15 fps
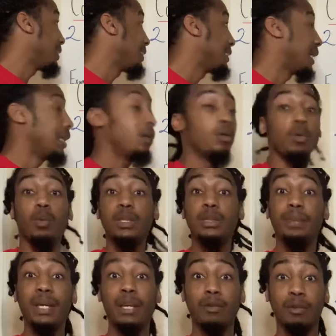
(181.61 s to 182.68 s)
said or what's
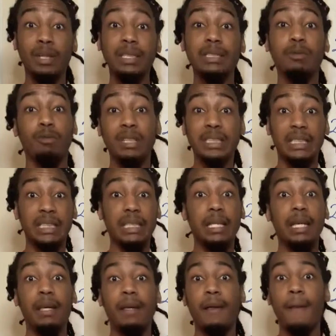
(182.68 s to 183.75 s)
being written,
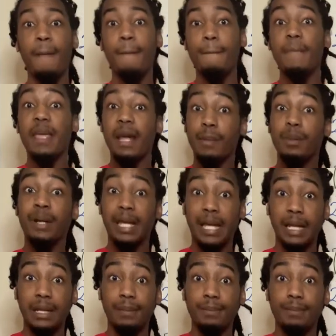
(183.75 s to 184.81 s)
they're able to get
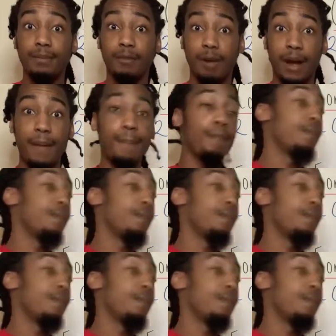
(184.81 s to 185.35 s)
it, right?